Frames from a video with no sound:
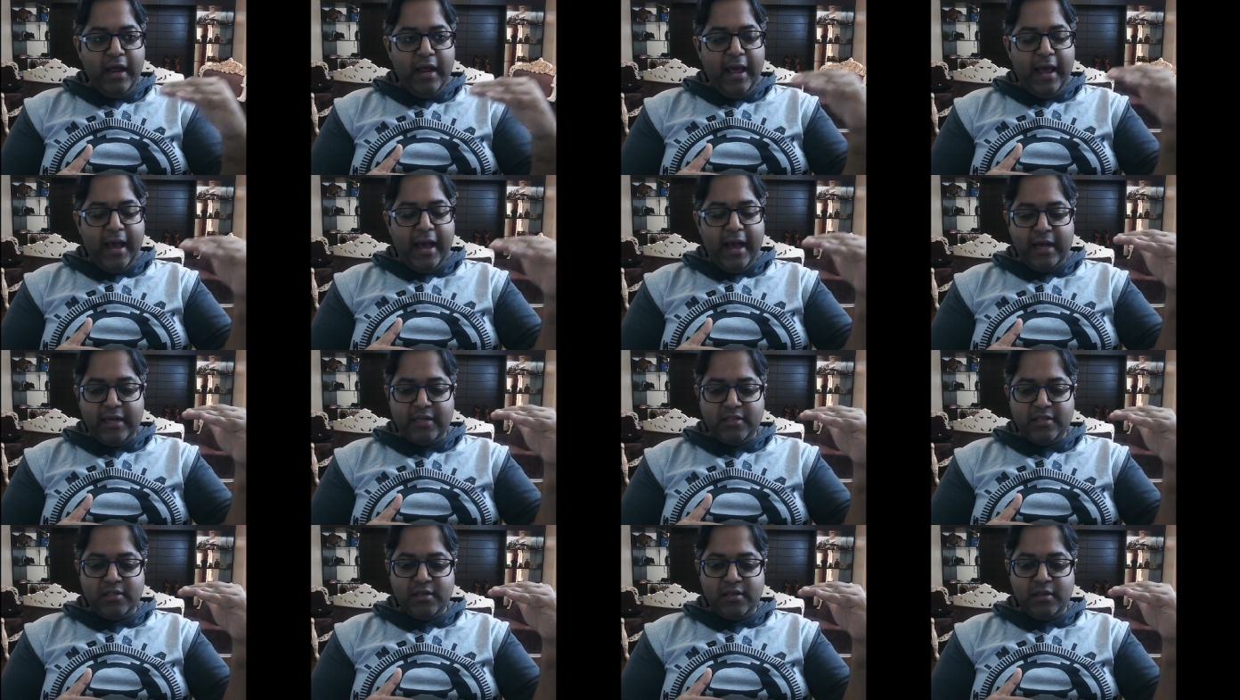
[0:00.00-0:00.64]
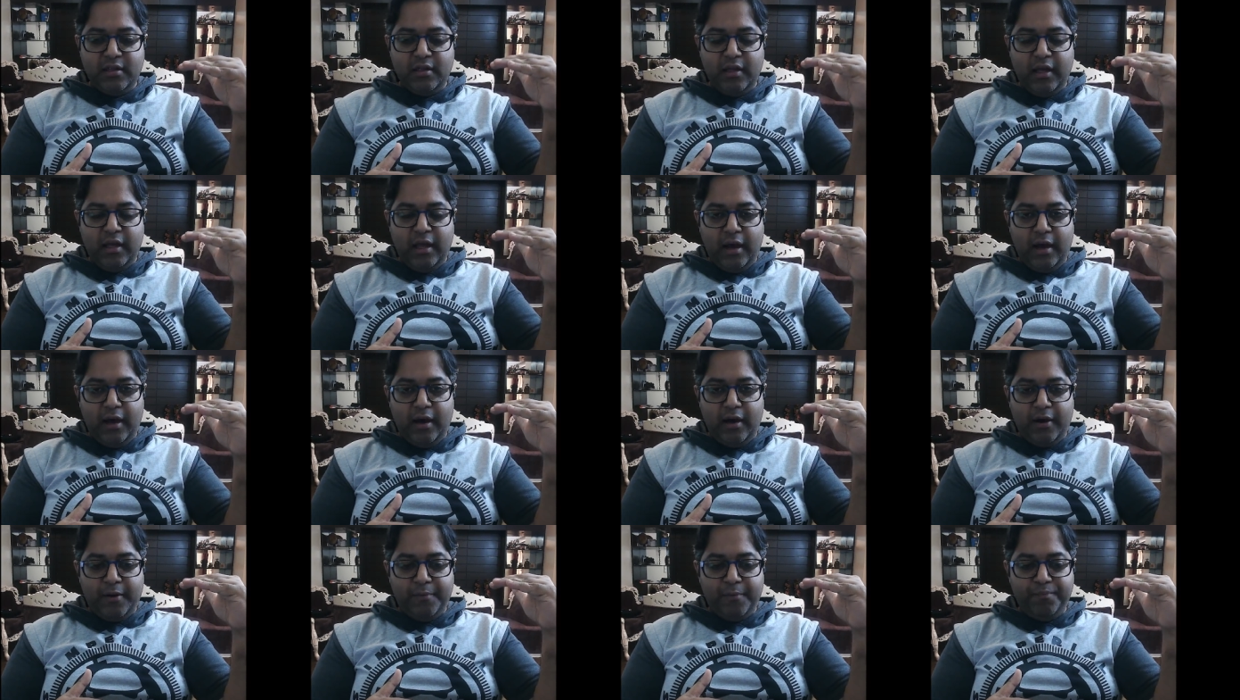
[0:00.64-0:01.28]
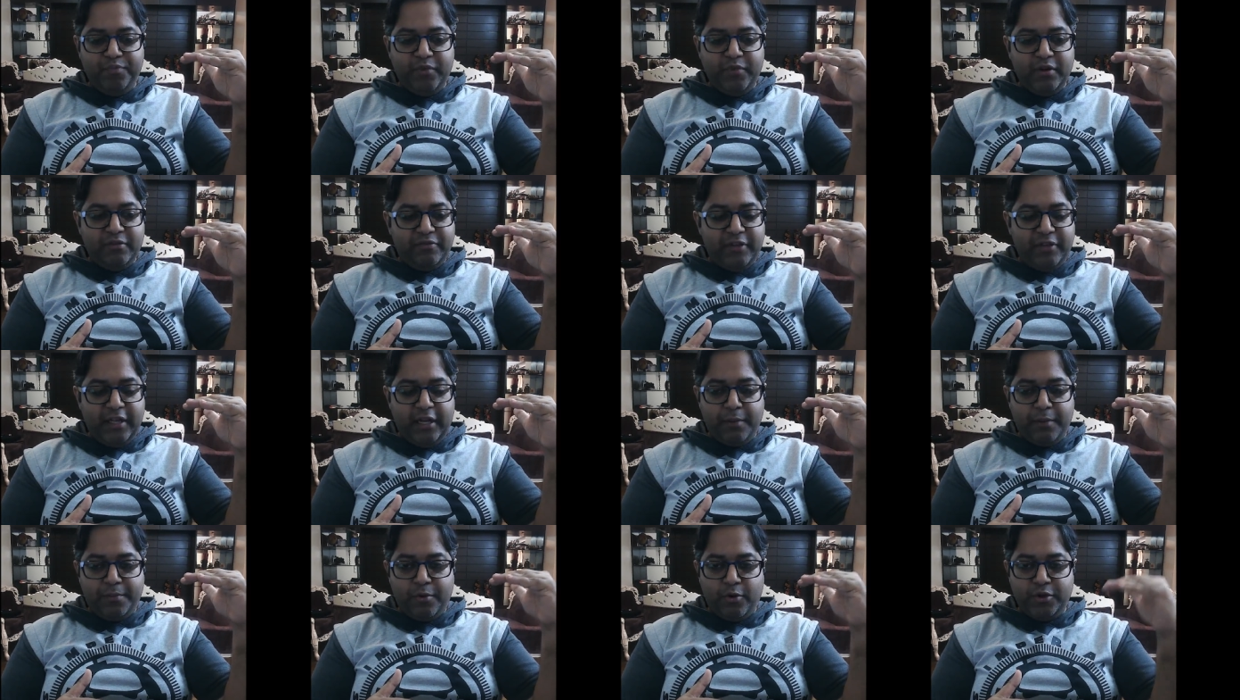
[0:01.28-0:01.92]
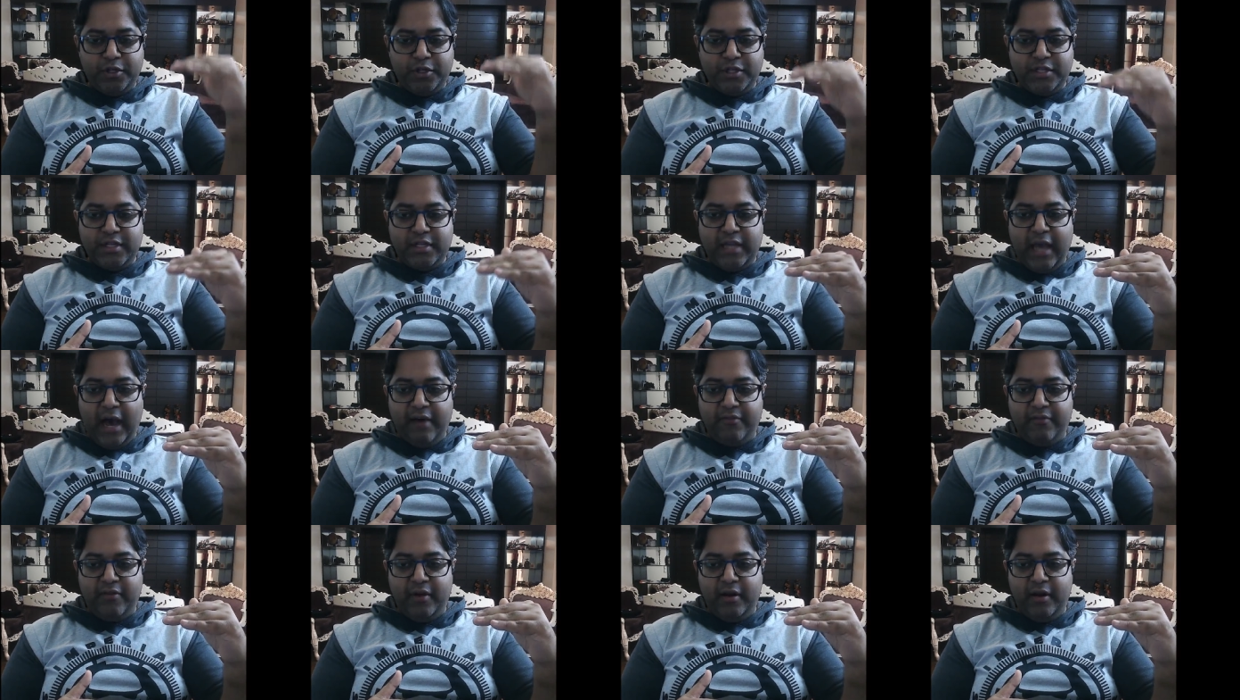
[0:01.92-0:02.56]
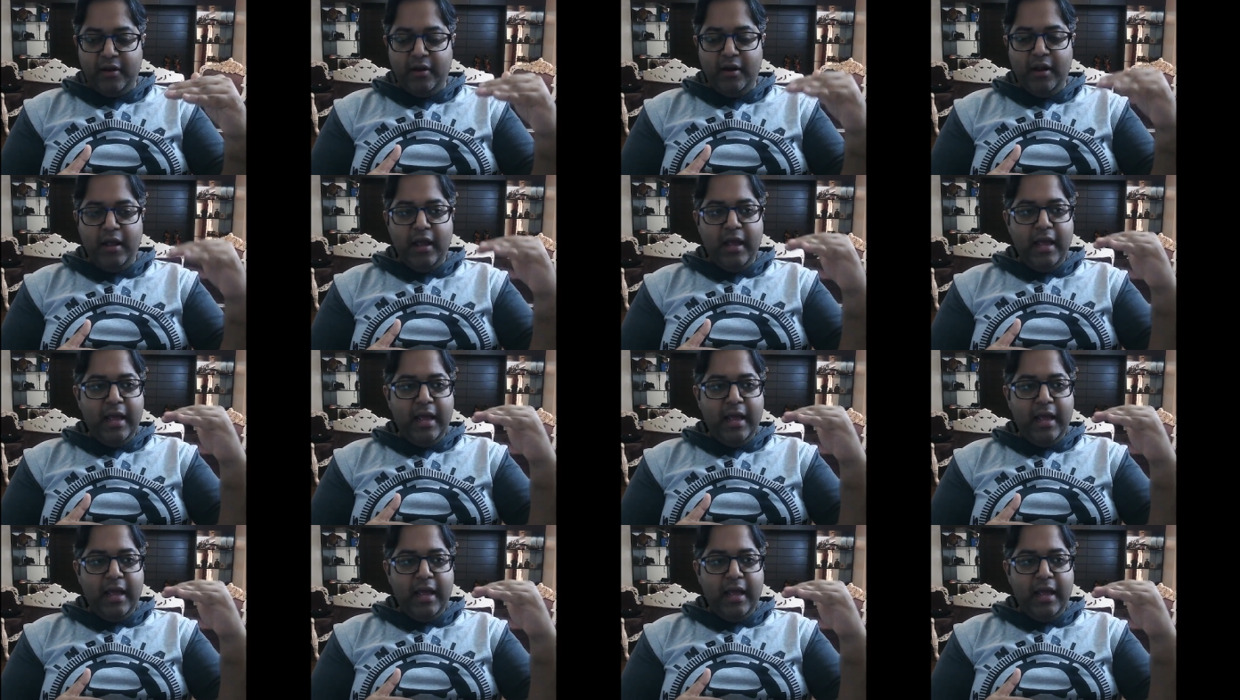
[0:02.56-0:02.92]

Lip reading: as the fleet approaches Yavin